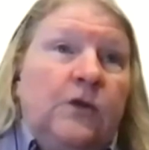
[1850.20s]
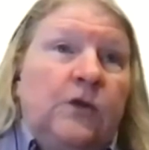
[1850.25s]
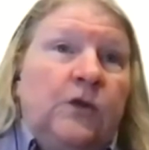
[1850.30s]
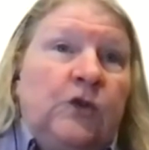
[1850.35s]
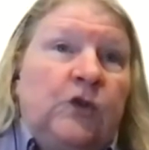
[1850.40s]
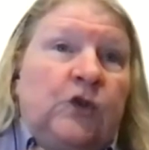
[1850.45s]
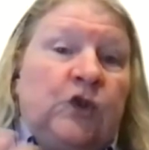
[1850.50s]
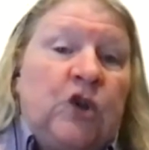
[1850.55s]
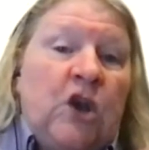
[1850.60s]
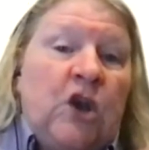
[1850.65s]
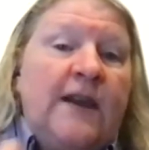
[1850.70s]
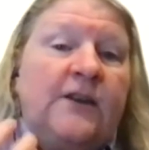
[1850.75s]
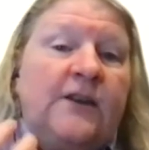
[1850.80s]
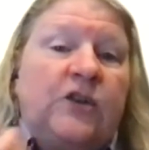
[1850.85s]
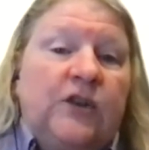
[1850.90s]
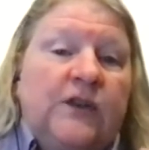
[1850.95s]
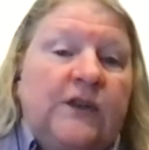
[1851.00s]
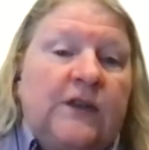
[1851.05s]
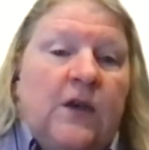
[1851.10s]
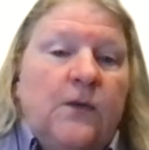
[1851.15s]

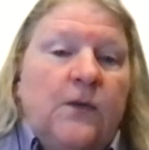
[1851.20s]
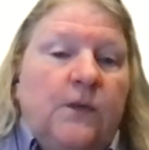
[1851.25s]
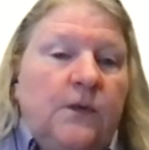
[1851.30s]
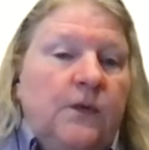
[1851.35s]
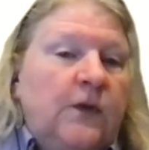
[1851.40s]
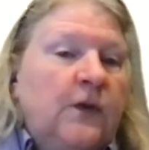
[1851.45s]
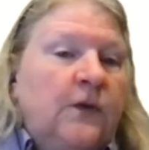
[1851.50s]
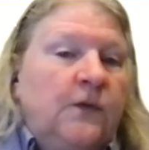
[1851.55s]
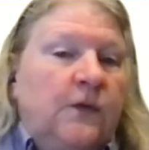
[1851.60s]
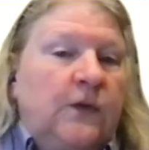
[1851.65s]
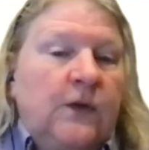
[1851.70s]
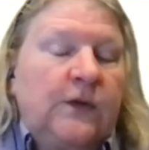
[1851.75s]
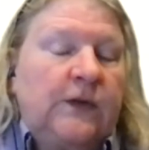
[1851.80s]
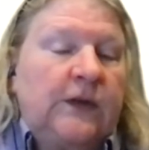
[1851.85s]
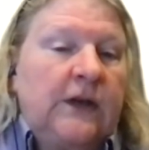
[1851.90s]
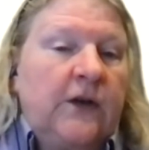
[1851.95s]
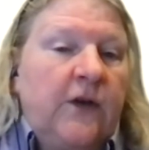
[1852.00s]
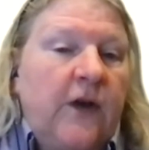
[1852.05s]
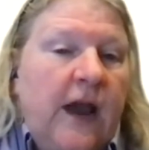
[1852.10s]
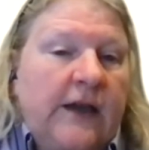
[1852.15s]
changes those
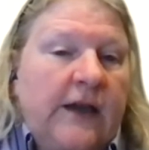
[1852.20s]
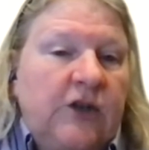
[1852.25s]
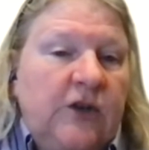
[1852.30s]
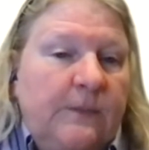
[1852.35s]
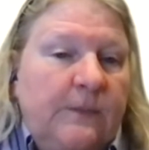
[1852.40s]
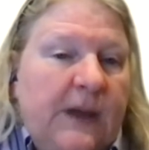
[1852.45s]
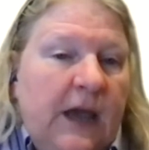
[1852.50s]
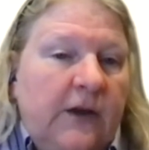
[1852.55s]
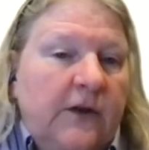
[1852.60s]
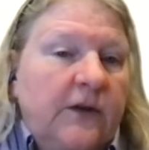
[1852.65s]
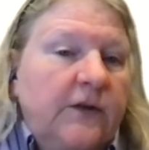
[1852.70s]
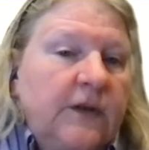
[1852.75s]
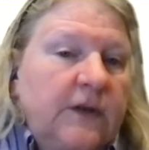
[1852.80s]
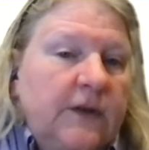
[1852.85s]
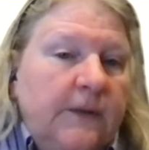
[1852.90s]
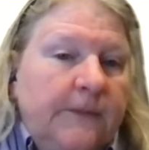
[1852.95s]
interaction patterns.